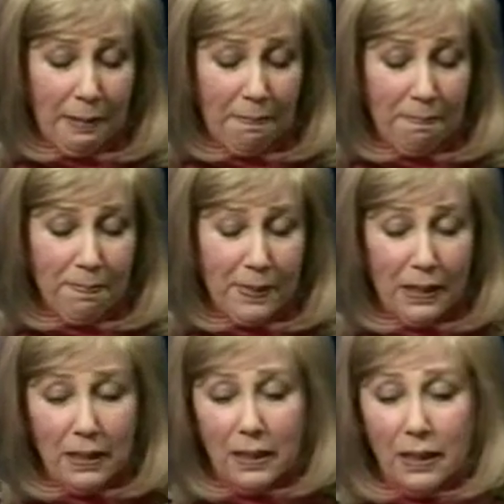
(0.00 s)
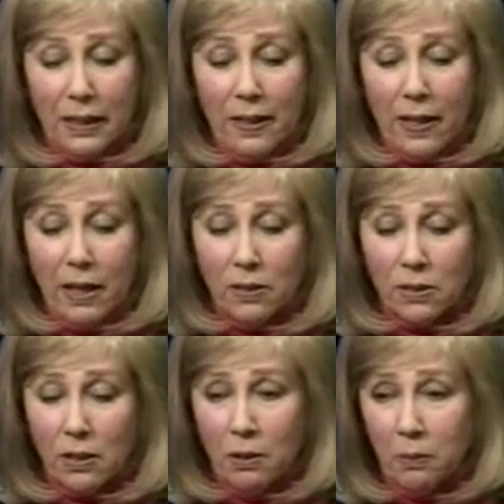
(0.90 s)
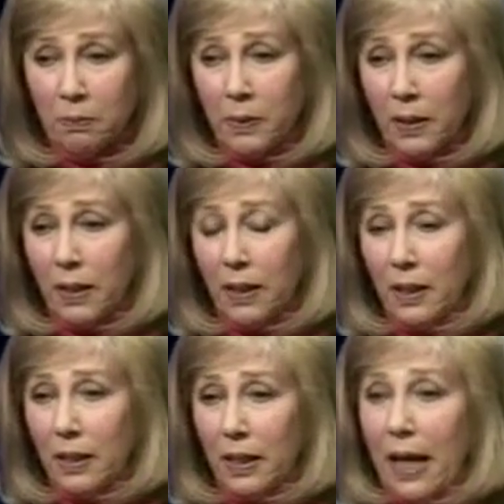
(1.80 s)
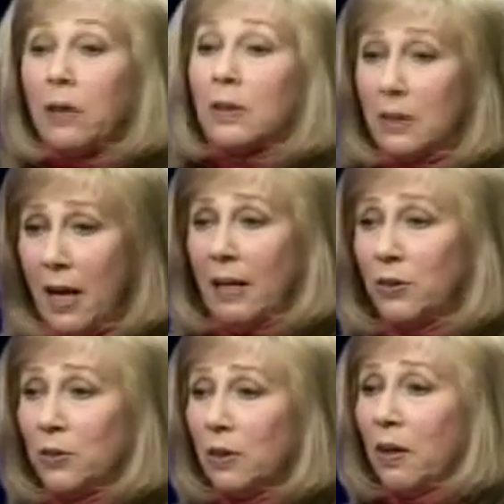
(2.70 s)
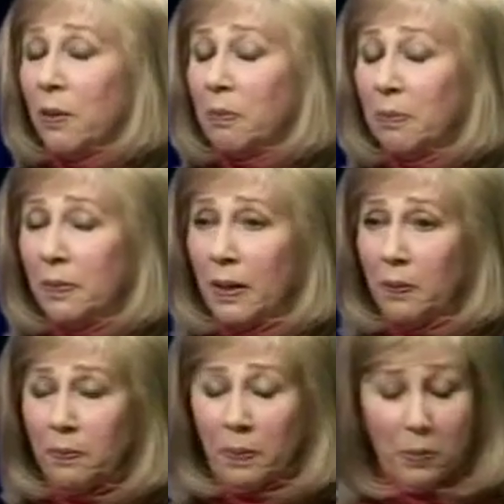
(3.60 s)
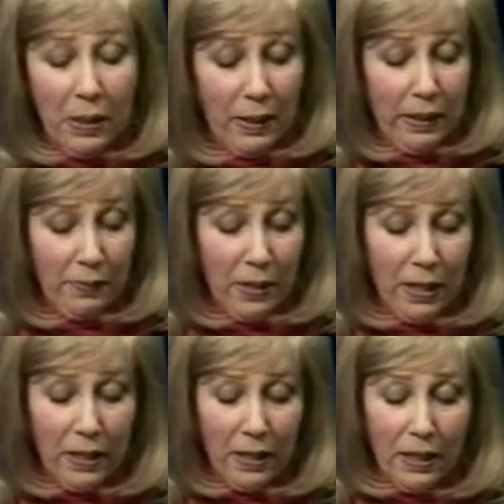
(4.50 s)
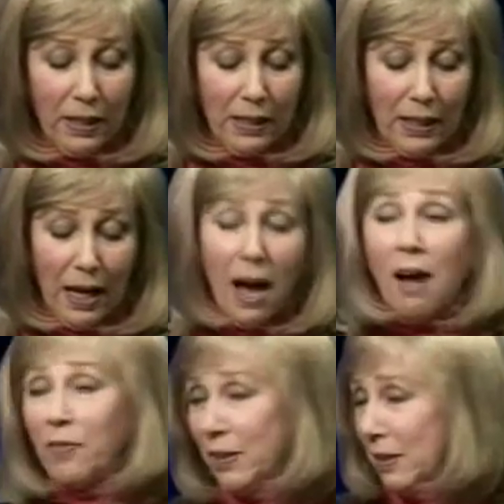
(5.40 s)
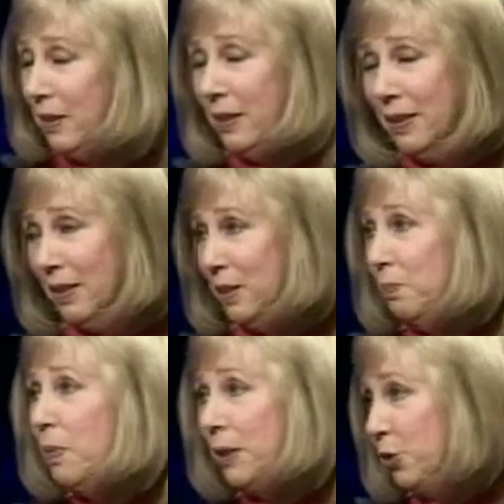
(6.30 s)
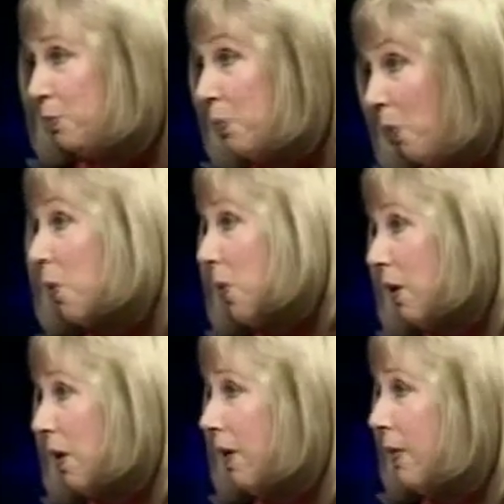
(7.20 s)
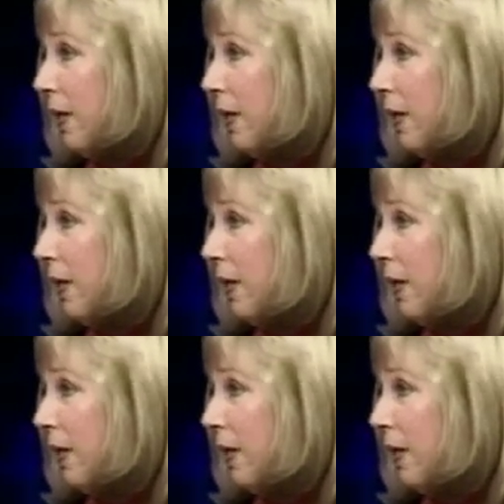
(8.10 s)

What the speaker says: Now the Elks Home, Elks National Home, I want to get that right, obviously does much more